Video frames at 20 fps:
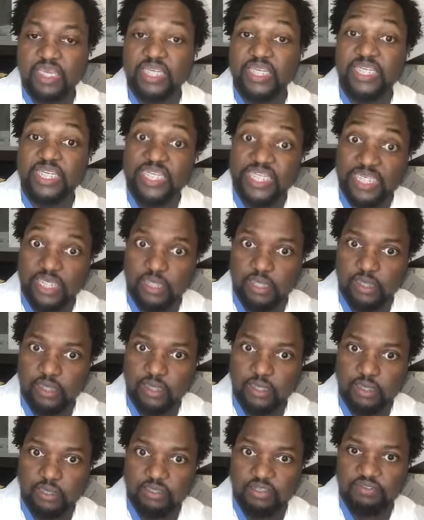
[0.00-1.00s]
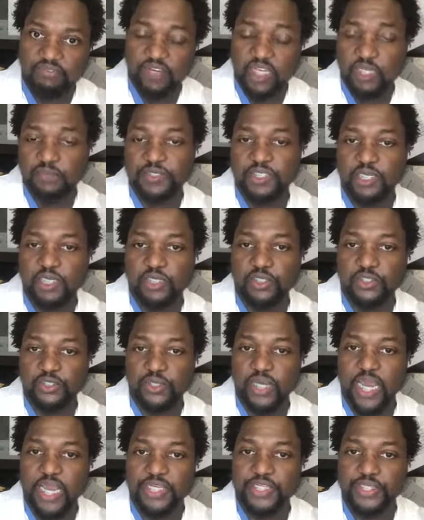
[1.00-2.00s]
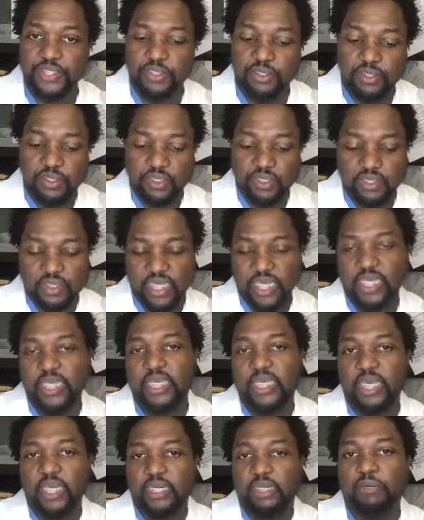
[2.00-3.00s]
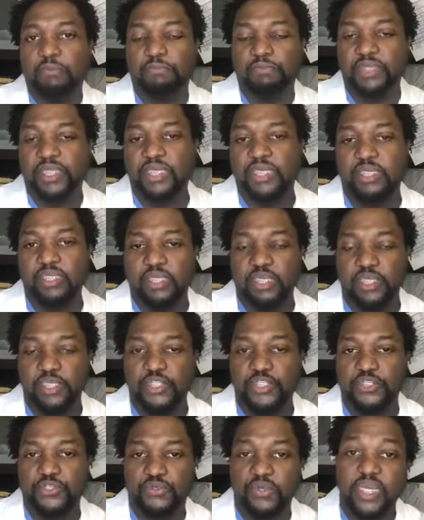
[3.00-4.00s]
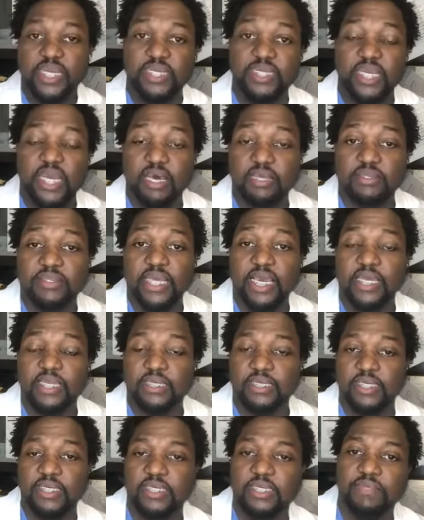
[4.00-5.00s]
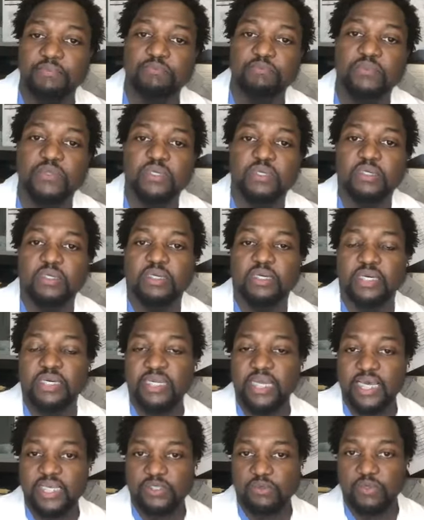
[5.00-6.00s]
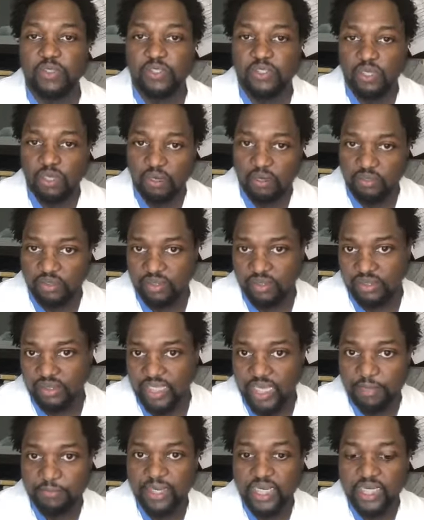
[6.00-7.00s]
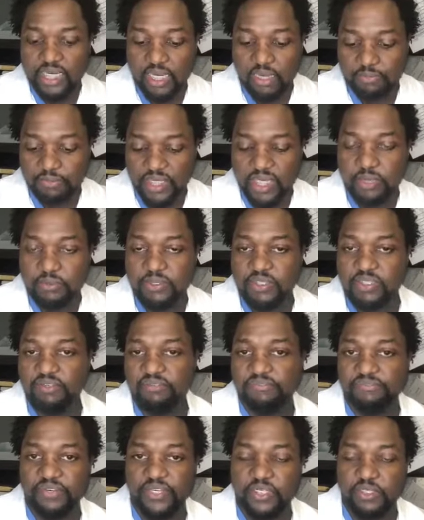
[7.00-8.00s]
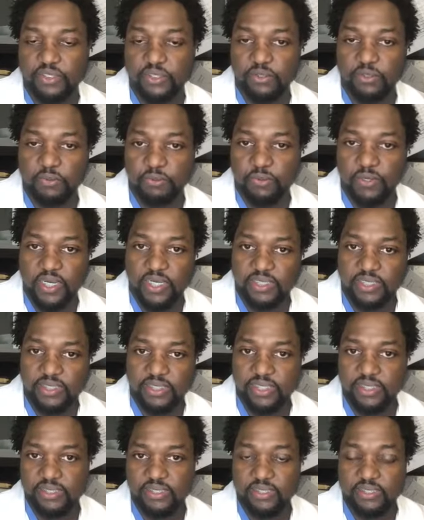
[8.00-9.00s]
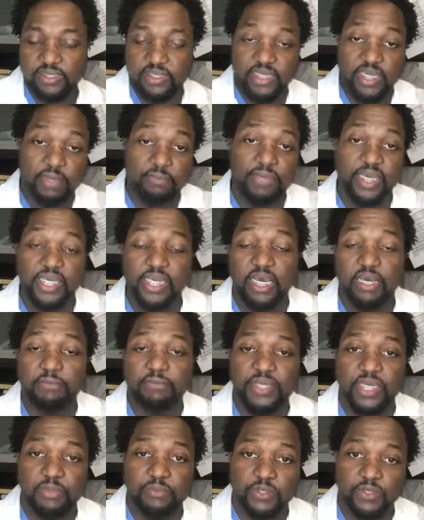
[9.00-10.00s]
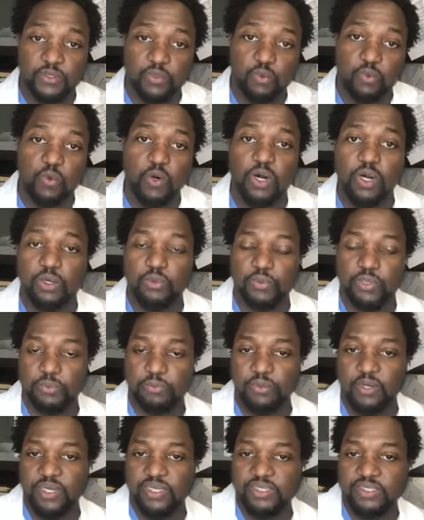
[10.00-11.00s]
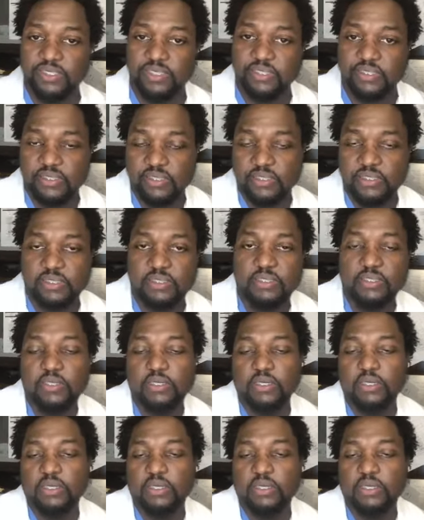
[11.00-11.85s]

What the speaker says: knee develops a contracture, they can't completely straighten out that knee, and as a result they may not be able to fit into a prosthesis and they may not be able to walk with a prosthesis.